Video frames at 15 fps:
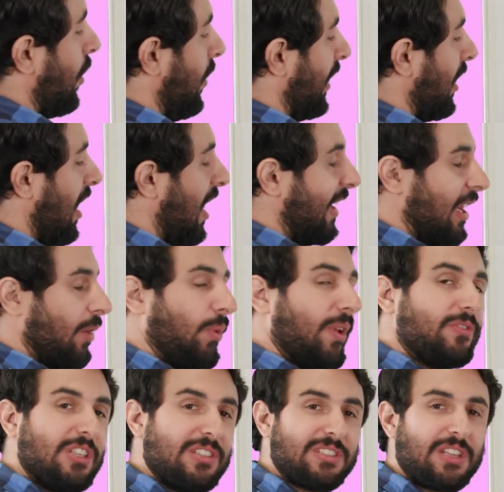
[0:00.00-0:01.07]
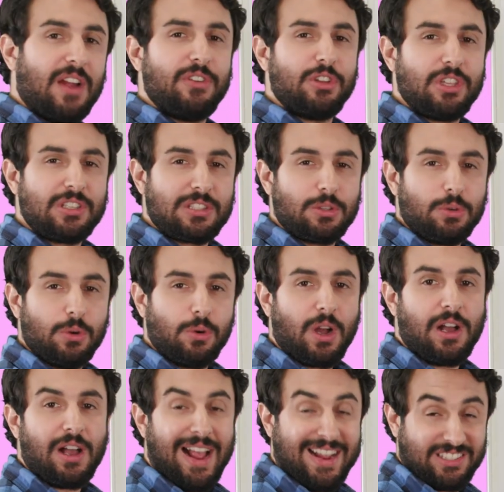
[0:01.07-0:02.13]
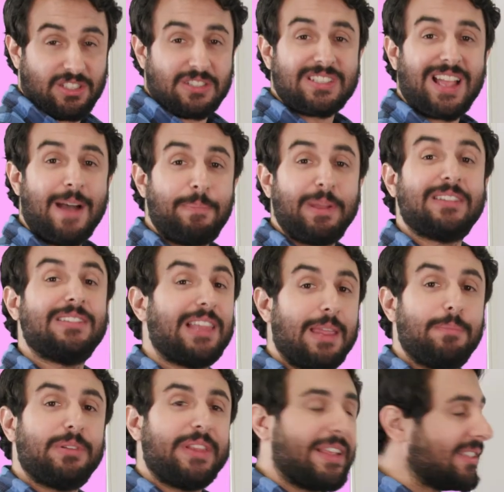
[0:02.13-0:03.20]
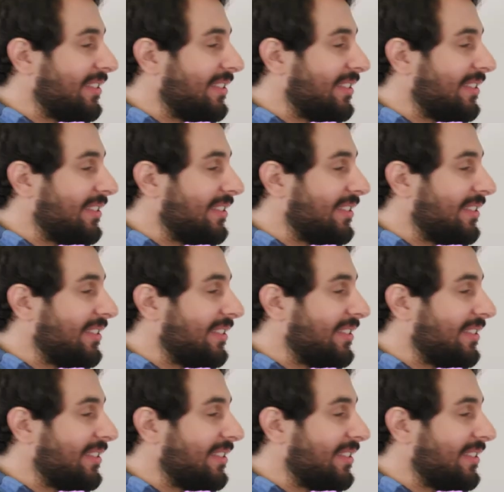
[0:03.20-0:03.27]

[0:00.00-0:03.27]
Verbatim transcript: going on, and we've discovered this through isotopic labeling